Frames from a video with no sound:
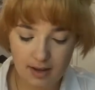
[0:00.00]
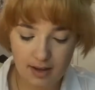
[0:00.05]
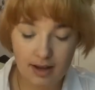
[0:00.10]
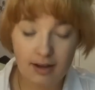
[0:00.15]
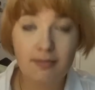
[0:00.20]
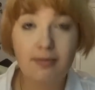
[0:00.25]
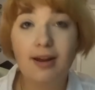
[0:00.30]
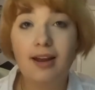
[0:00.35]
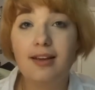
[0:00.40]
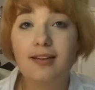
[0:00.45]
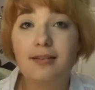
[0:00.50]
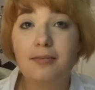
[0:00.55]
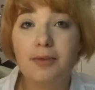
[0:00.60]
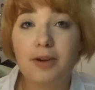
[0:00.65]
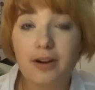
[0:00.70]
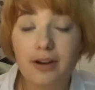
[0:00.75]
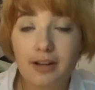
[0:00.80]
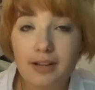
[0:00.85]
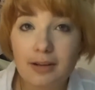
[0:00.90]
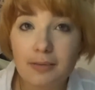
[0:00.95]
And because I'm
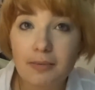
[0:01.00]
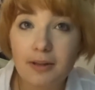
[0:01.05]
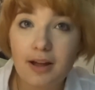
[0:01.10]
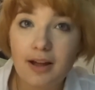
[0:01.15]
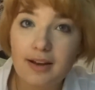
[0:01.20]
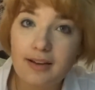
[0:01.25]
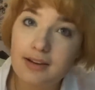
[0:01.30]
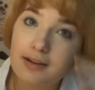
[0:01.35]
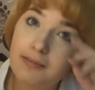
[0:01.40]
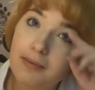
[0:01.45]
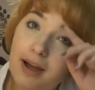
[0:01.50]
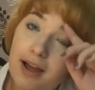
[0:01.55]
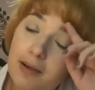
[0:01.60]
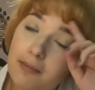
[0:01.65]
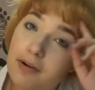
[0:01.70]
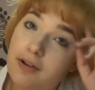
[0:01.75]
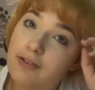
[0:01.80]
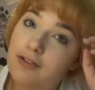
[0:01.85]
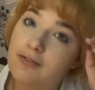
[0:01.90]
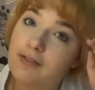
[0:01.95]
currently blonde and my
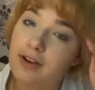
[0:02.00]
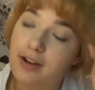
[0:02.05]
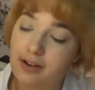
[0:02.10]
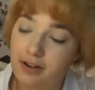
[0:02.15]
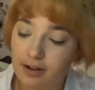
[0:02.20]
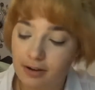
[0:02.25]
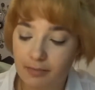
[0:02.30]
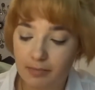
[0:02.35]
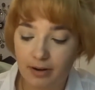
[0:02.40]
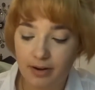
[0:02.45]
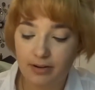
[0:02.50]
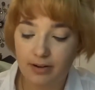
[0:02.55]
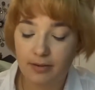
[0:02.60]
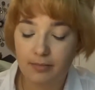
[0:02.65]
eyebrows are very dark brown,